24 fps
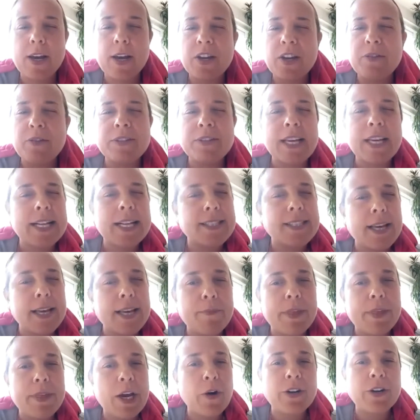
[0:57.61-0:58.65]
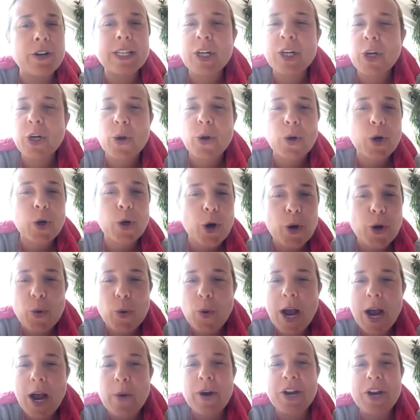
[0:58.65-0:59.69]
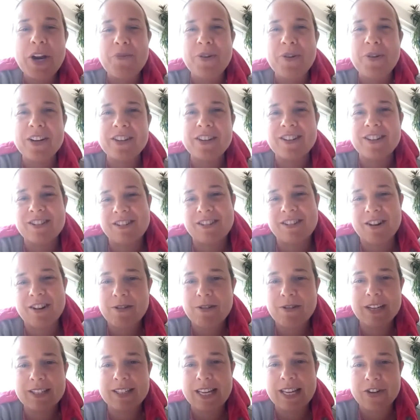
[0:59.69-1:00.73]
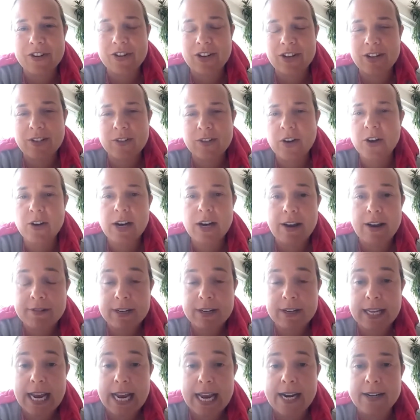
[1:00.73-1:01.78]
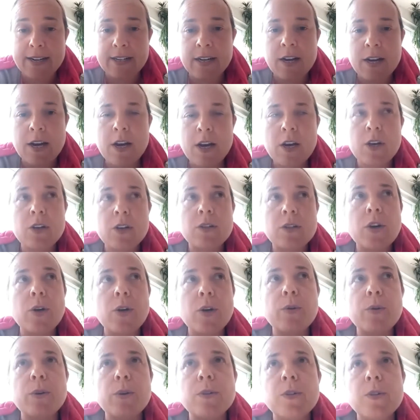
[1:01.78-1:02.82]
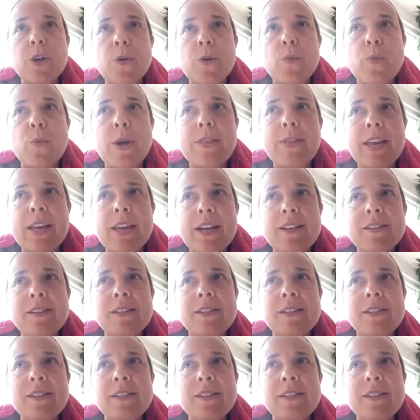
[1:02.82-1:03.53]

You've said something or it didn't go quite where you wanted it to go in a session, so you left it at the end. So when things